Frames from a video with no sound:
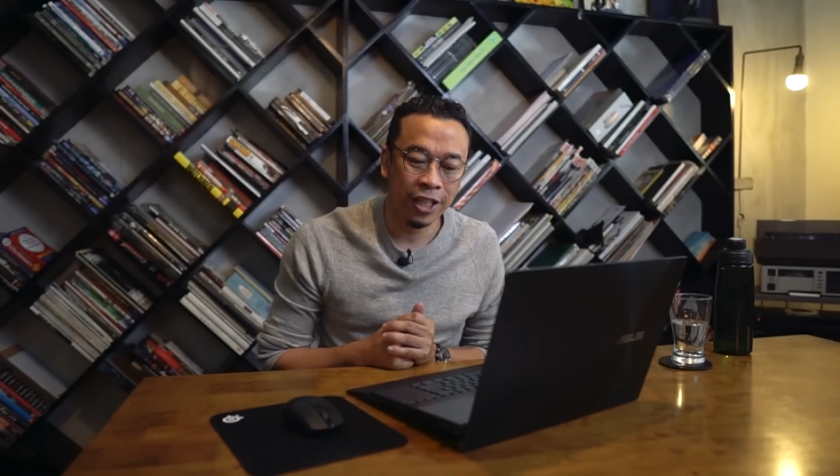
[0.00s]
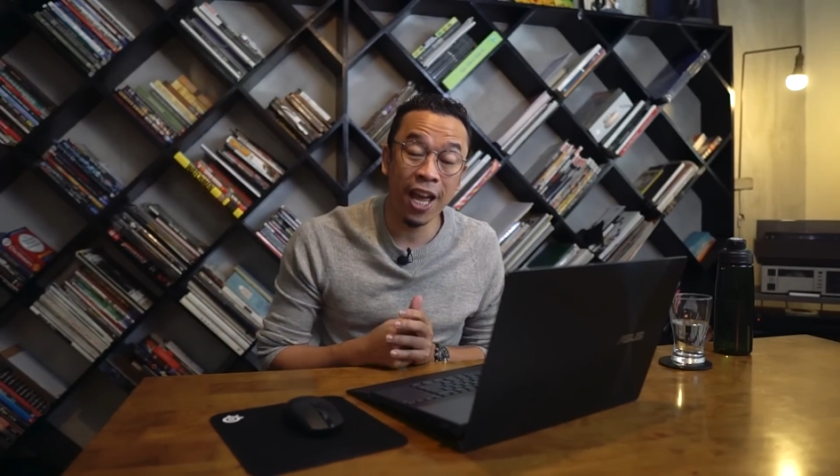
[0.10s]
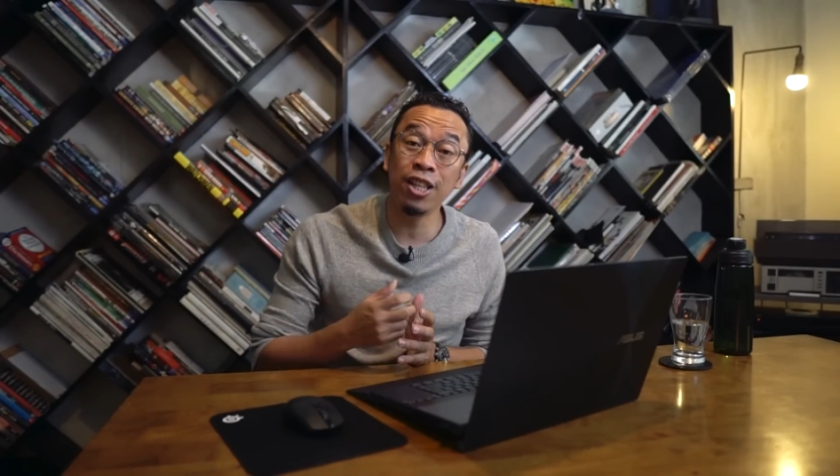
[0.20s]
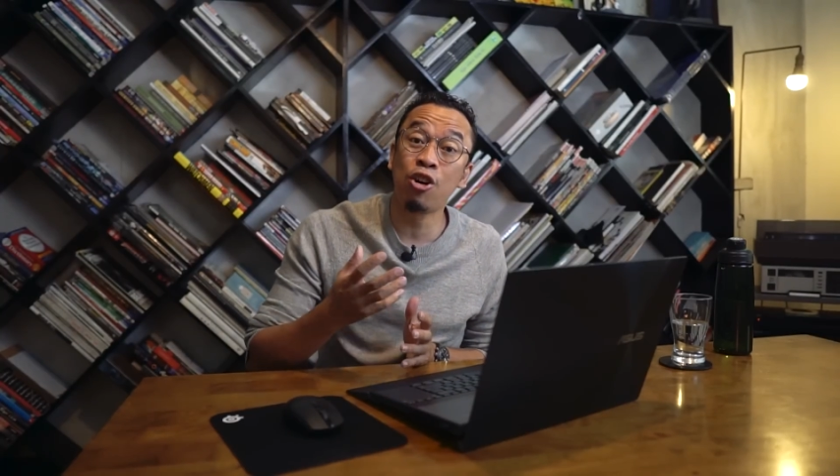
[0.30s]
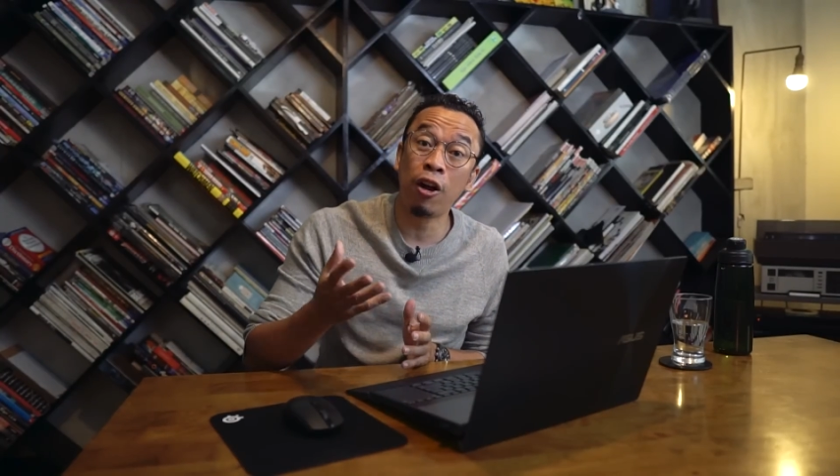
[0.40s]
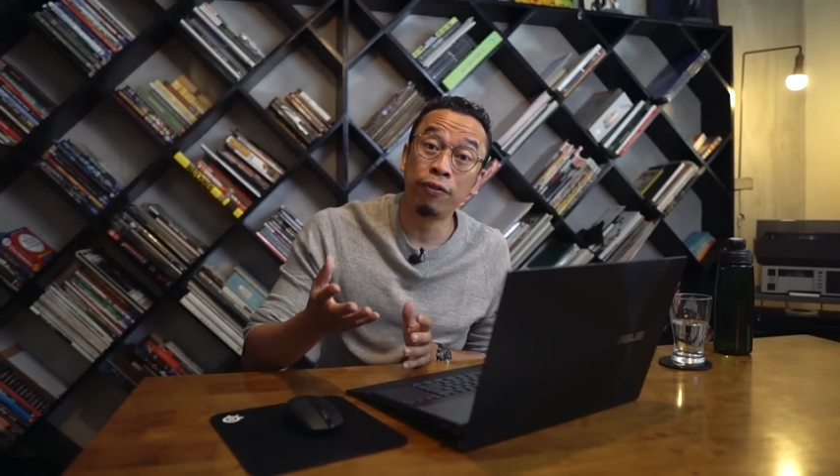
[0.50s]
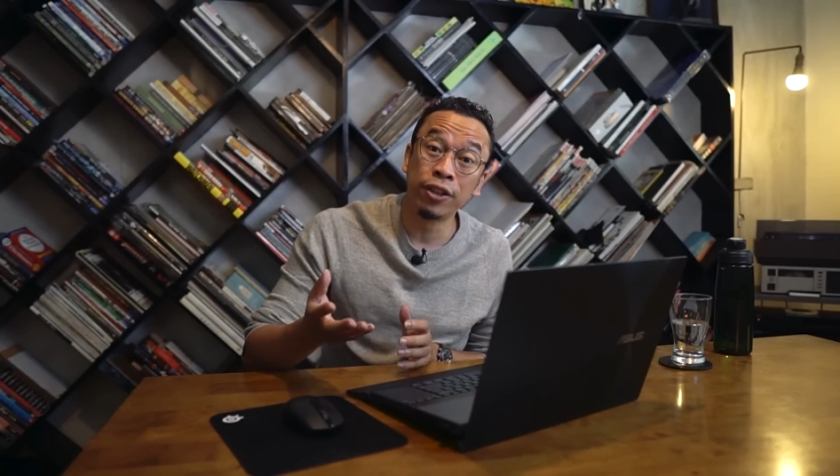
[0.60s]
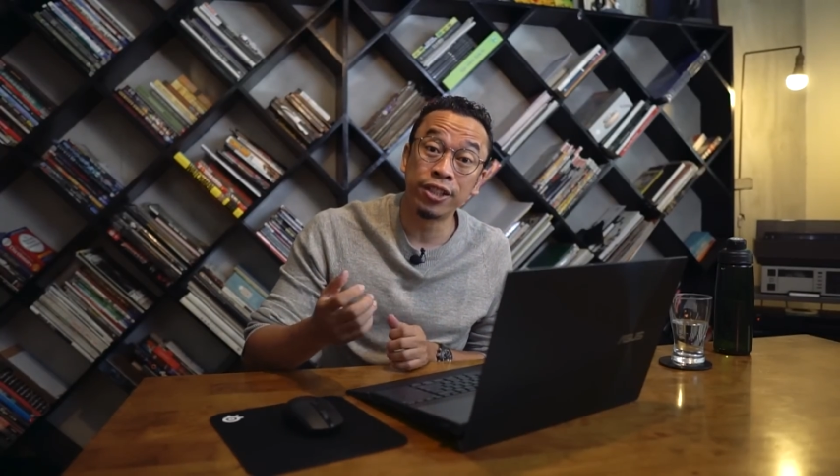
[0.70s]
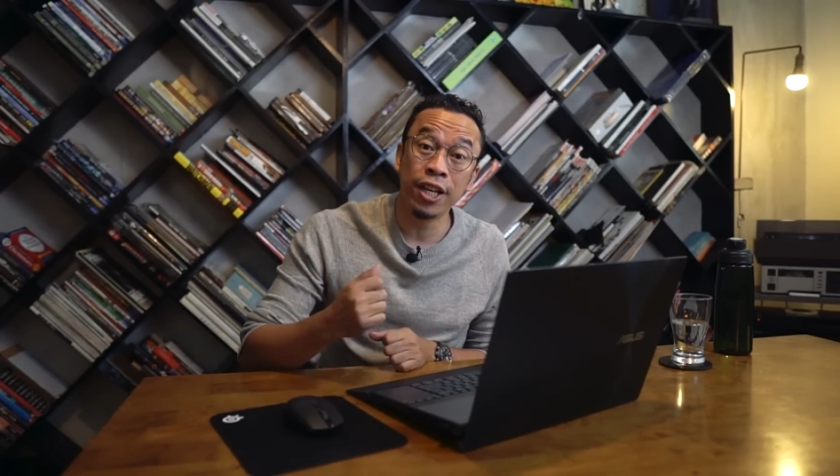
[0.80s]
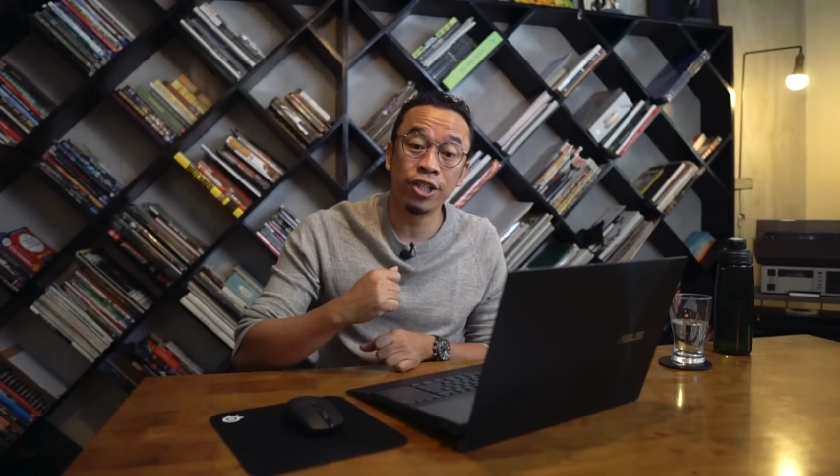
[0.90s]
and
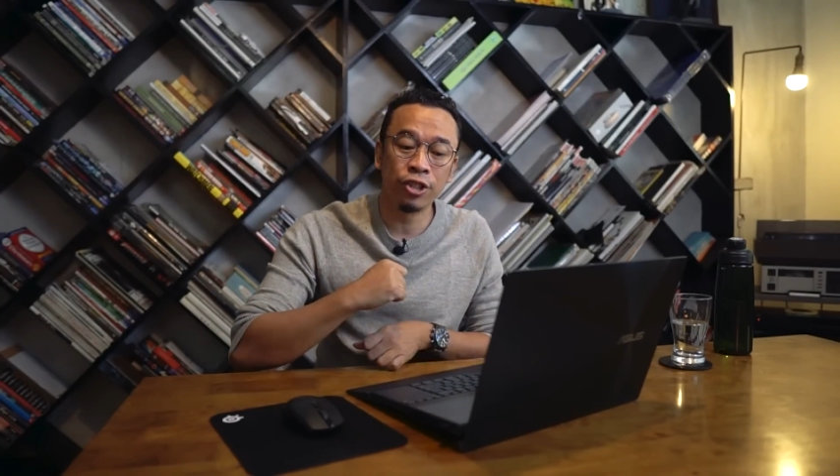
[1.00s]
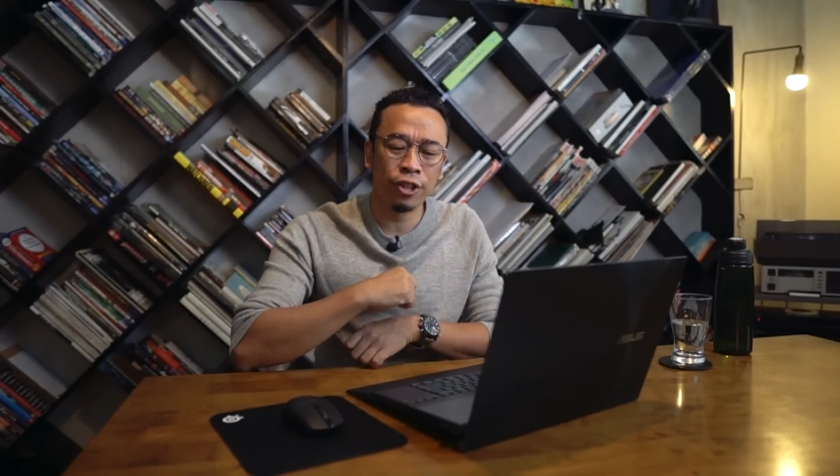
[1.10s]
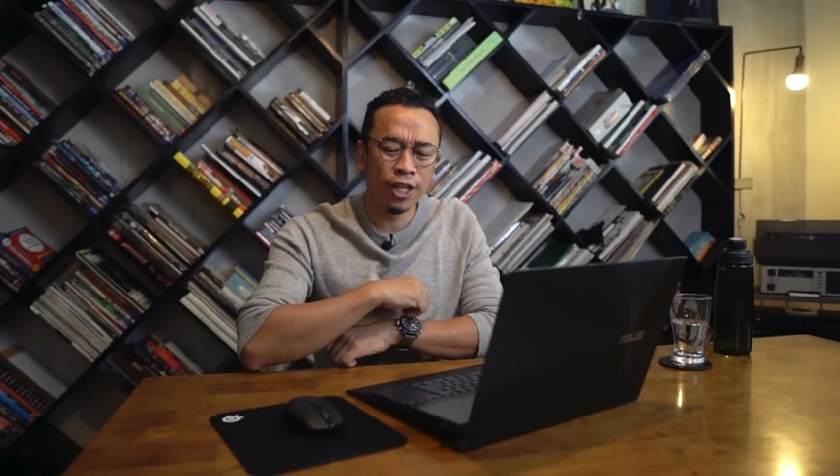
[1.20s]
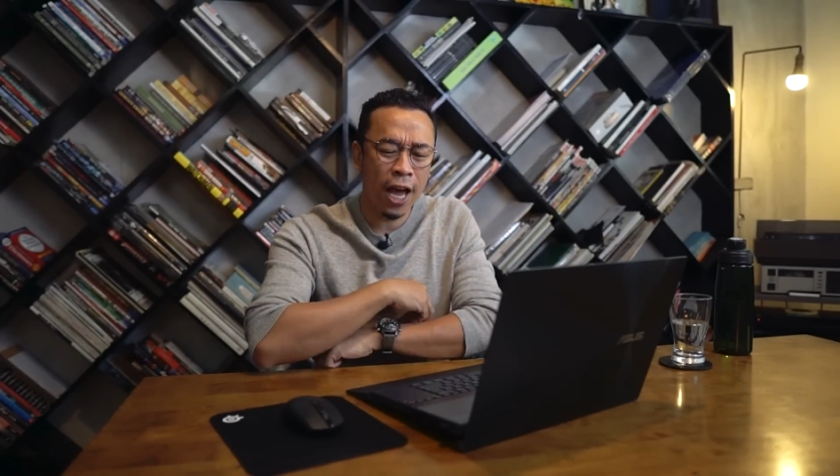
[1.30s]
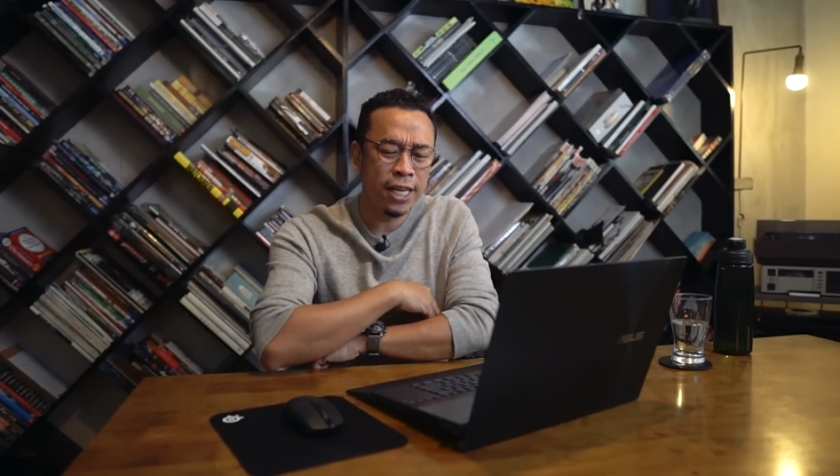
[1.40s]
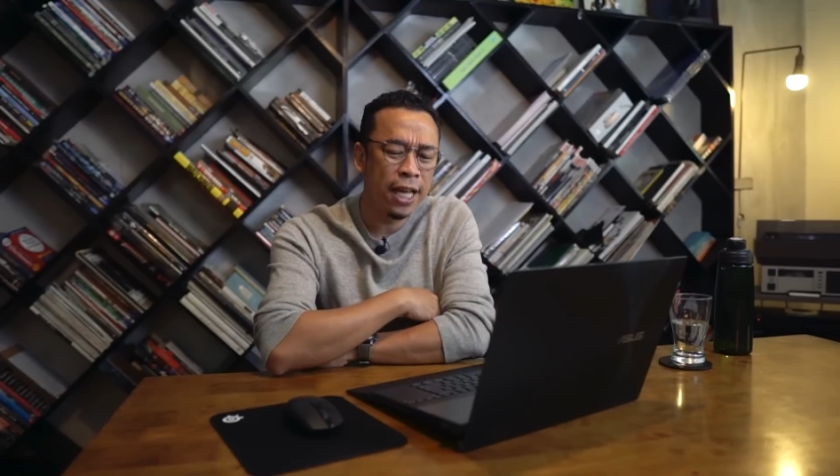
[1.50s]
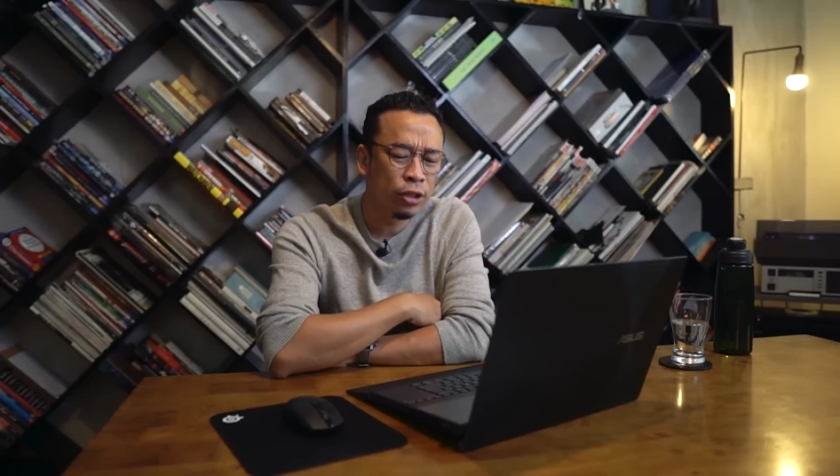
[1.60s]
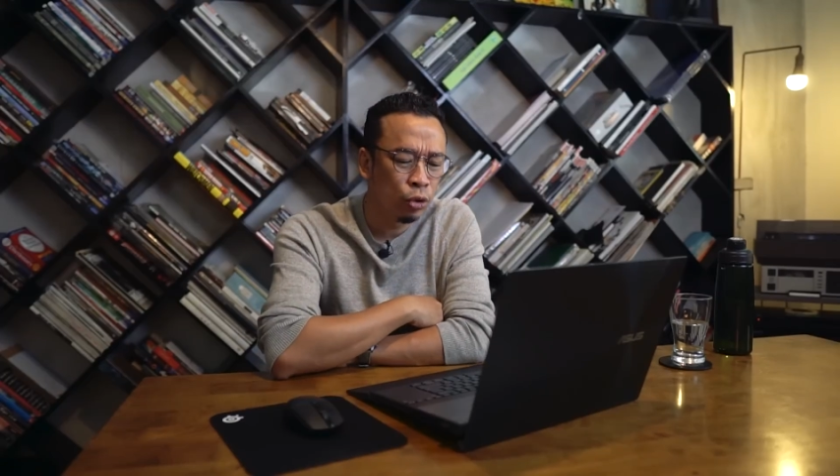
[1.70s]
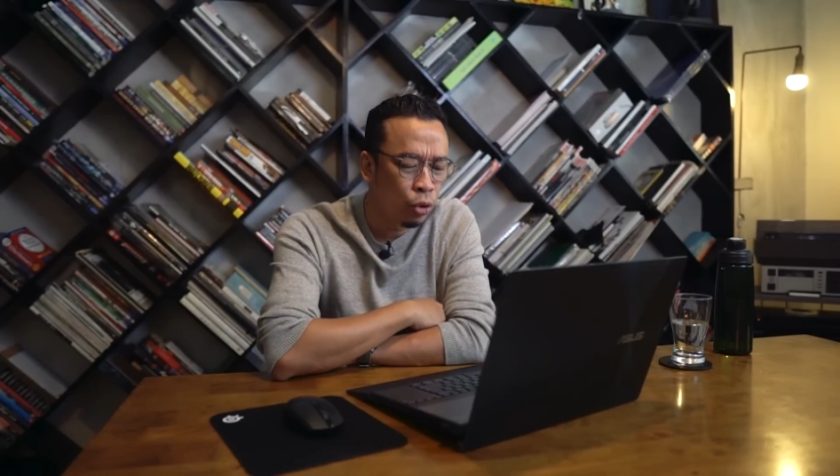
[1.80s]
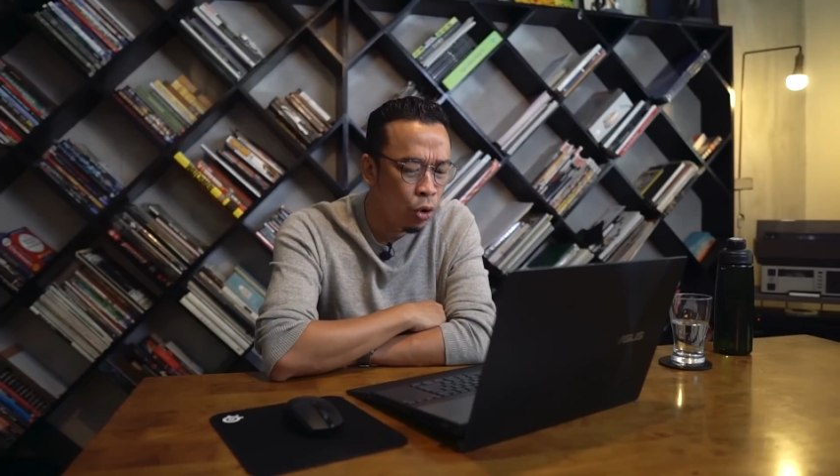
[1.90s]
conversation, I
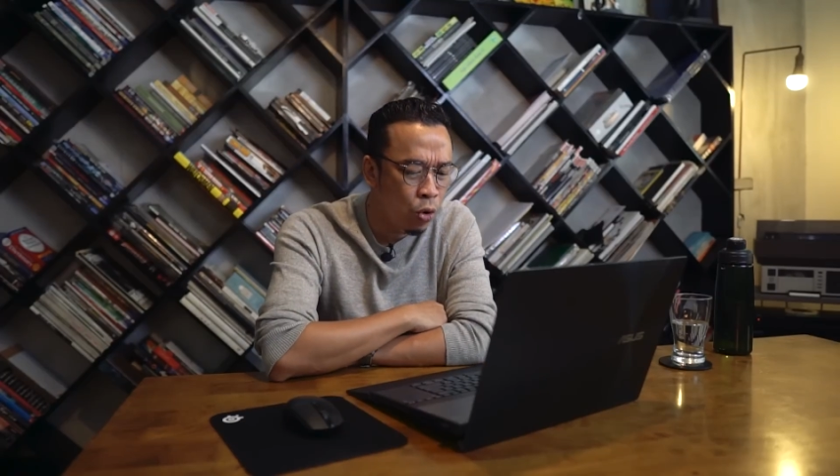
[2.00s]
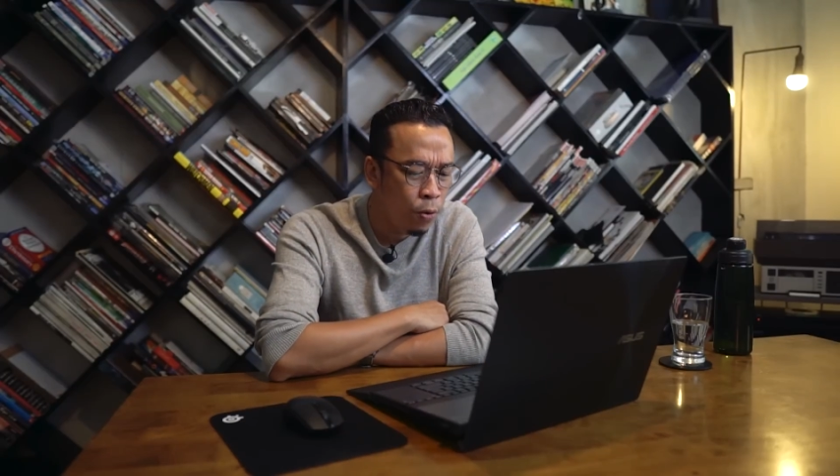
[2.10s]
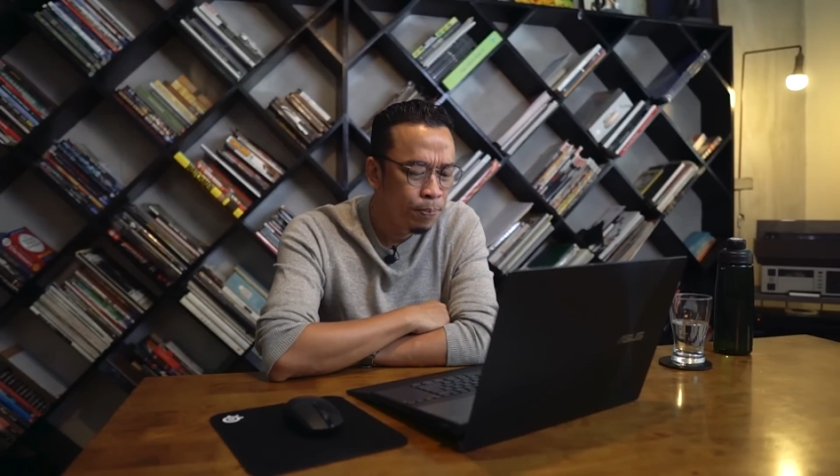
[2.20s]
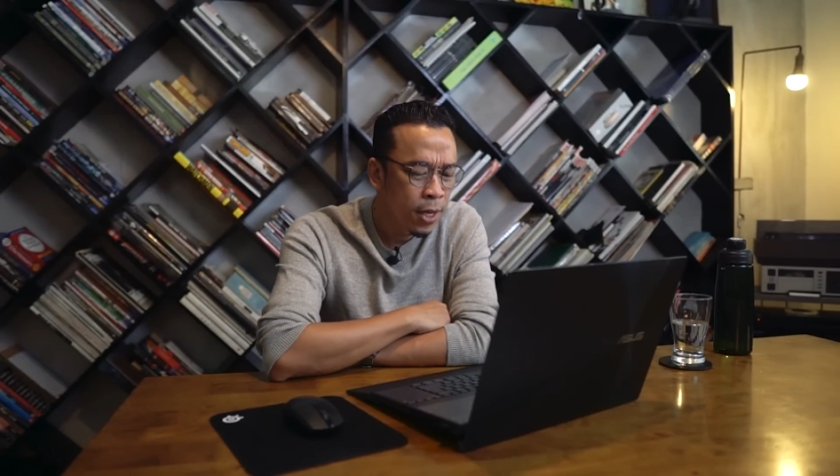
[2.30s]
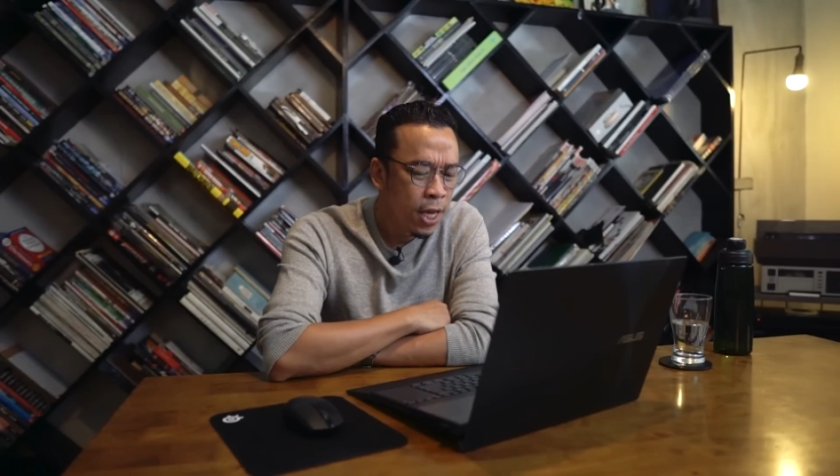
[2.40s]
get to know